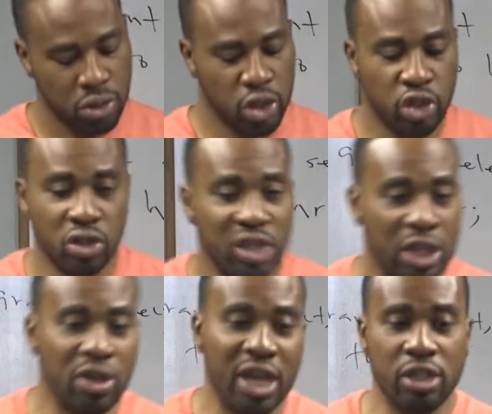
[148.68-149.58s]
It shouldn't take
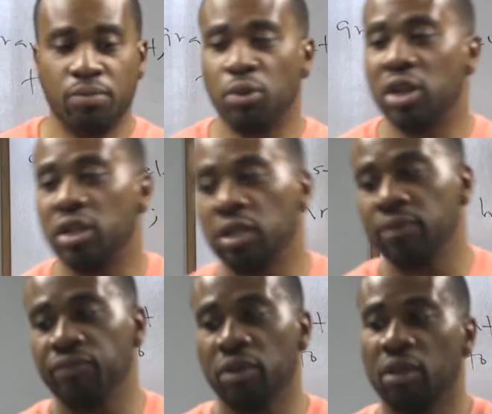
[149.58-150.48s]
you guys more than
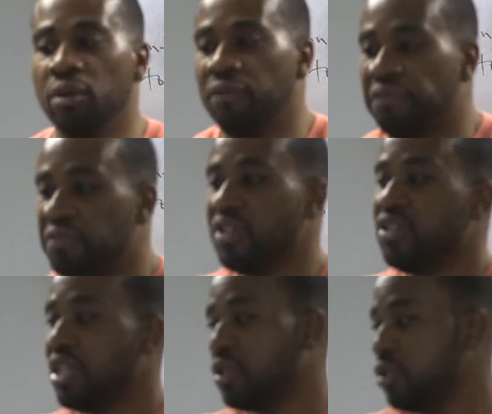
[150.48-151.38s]
15
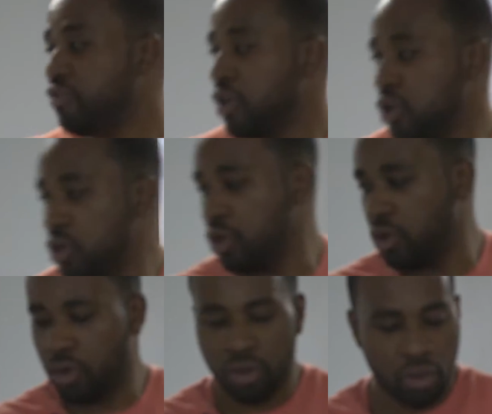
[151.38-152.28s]
seconds if you're good.
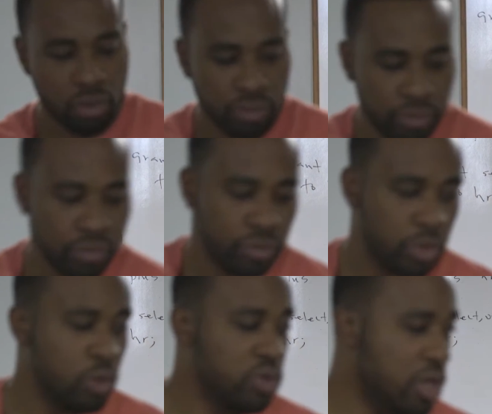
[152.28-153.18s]

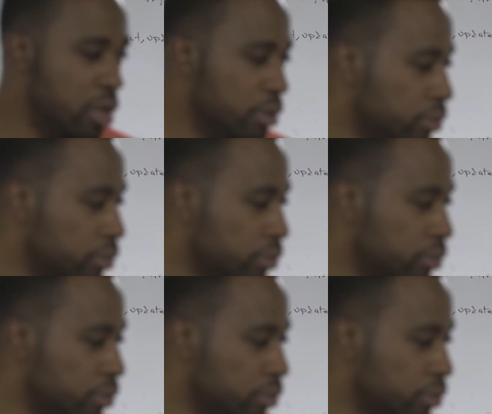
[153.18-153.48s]
Who's done?